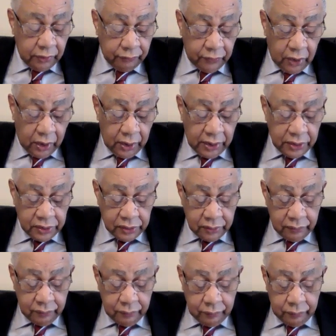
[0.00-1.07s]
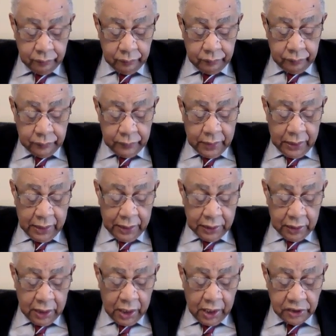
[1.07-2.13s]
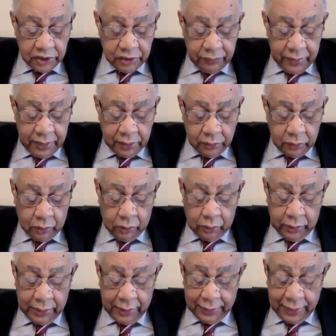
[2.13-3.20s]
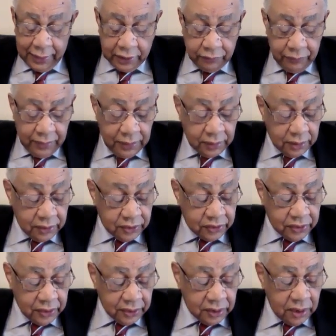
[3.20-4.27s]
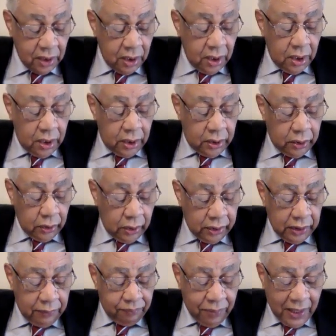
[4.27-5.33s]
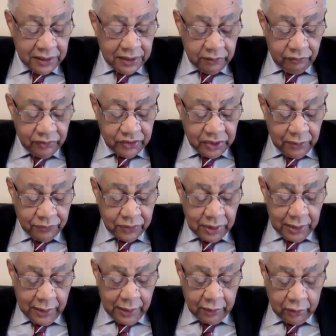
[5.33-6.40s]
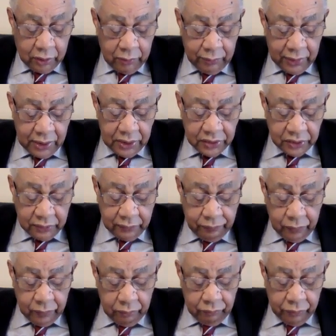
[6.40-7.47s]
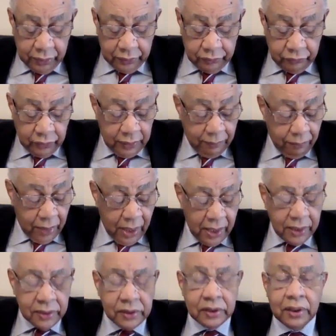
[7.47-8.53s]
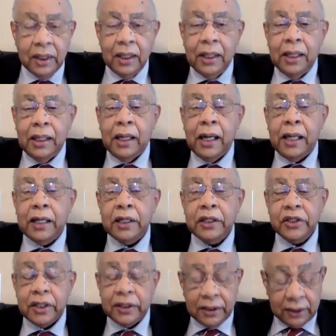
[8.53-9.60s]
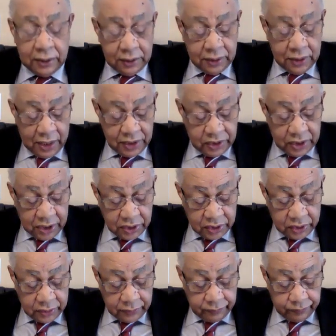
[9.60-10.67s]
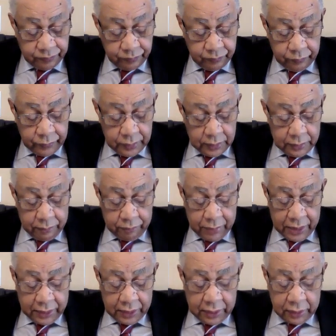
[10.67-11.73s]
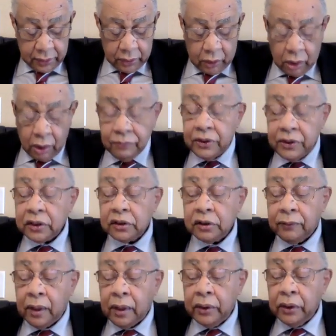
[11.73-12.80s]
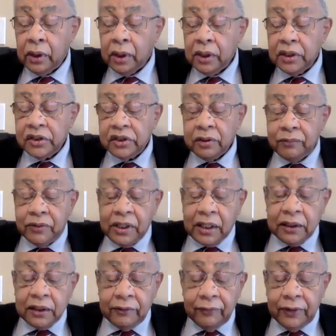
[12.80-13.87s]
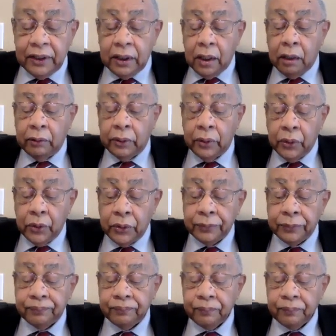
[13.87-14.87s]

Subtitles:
of knowledge, enlargement or enlightenment consists not in passive reception and accumulation, but through the mind's energetic digestion, making the objects of our knowledge subjectively our own,